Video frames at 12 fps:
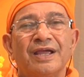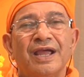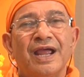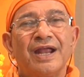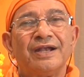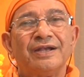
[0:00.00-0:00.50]

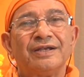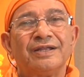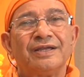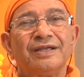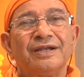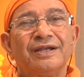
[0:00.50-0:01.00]
and
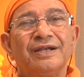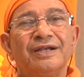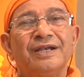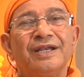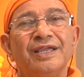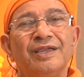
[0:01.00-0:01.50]

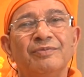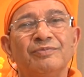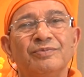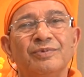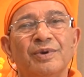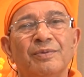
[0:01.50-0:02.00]

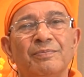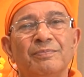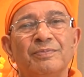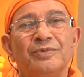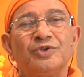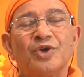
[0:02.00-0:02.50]
dream
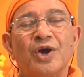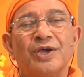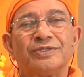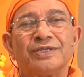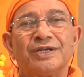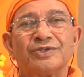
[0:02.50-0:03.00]

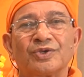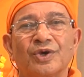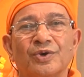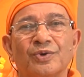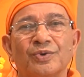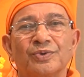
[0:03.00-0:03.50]
joys and
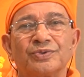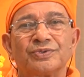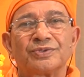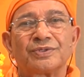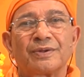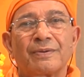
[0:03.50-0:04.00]

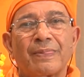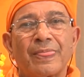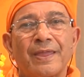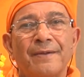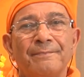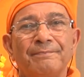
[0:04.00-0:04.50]
sorrows.
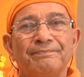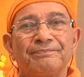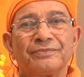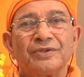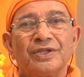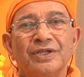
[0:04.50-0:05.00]

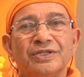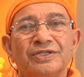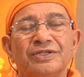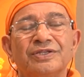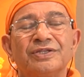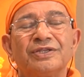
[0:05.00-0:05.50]

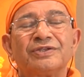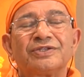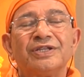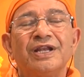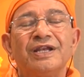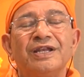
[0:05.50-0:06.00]

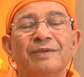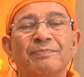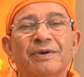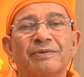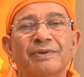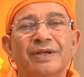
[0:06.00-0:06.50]
Still
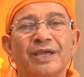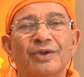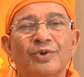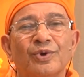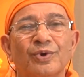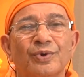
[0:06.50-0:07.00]
deeper when I
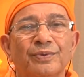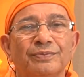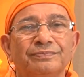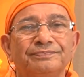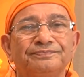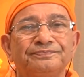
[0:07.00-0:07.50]
go,
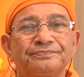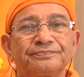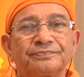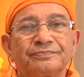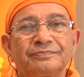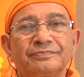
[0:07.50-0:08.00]

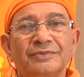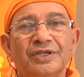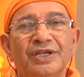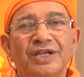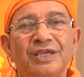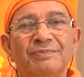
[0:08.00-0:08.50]

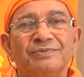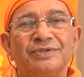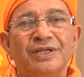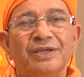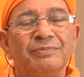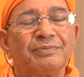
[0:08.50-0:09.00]
deep
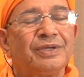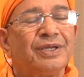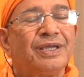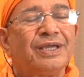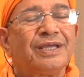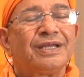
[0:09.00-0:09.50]
sleep,
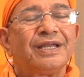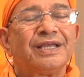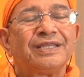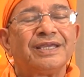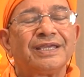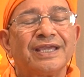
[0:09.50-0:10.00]

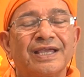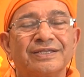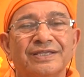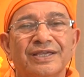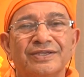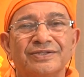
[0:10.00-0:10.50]
nothing
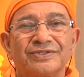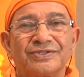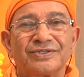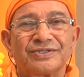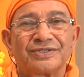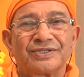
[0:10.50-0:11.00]

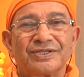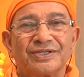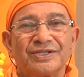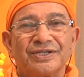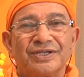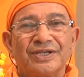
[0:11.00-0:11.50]
exists.
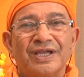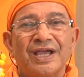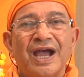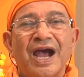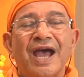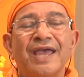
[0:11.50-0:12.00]

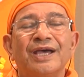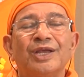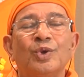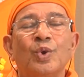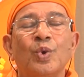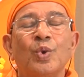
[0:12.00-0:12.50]
I
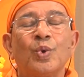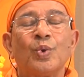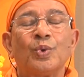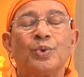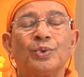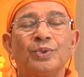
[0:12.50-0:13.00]

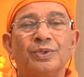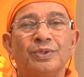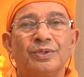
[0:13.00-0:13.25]
alone